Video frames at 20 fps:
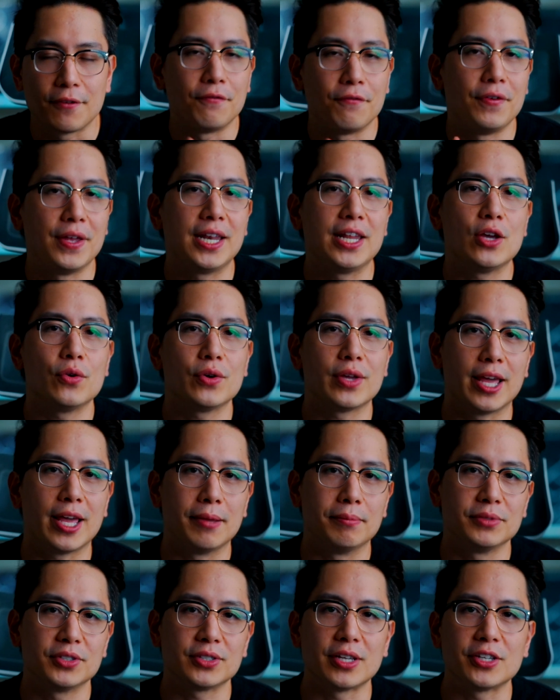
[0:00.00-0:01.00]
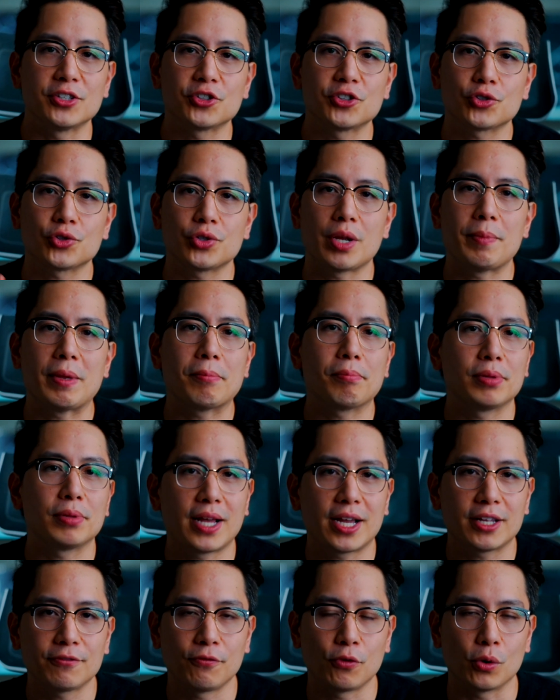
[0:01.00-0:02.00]
video games, streaming
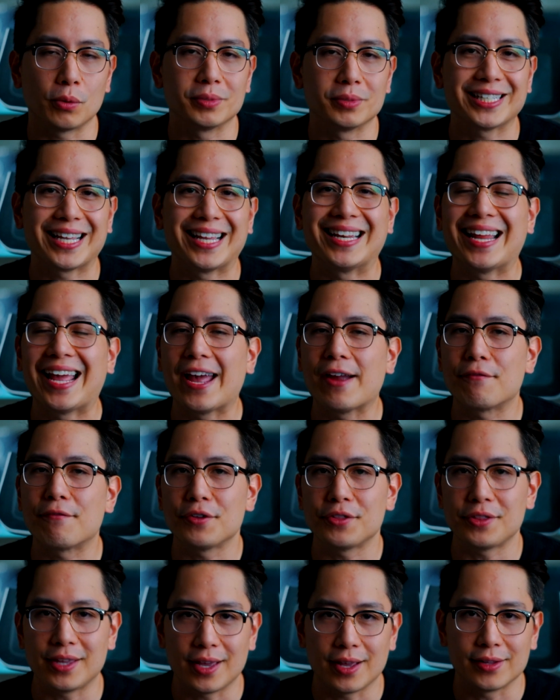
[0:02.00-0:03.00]
platforms, and everything